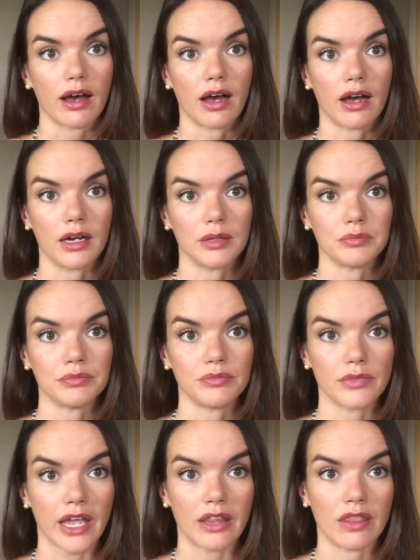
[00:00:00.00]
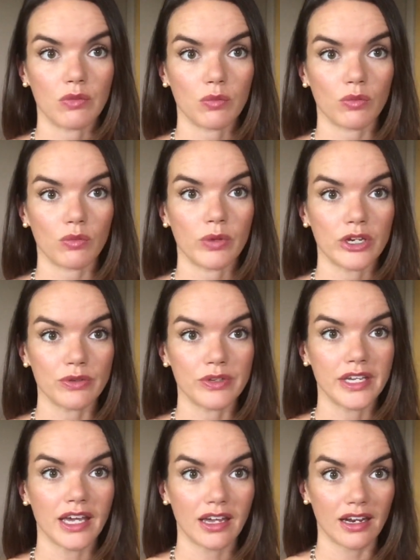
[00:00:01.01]
And when you
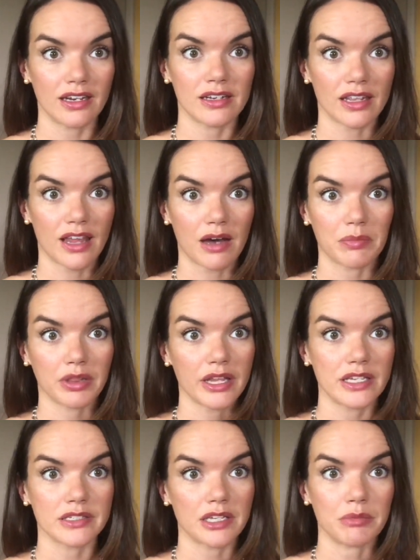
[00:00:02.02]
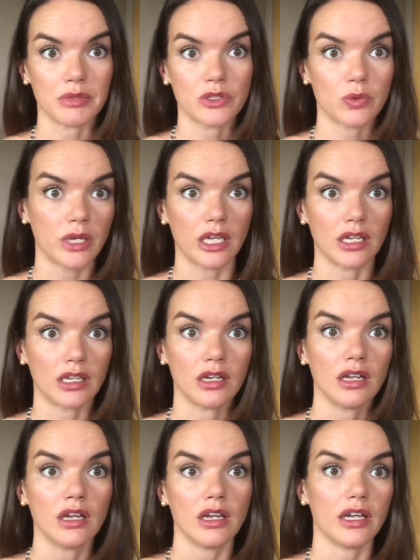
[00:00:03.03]
get into that place in between,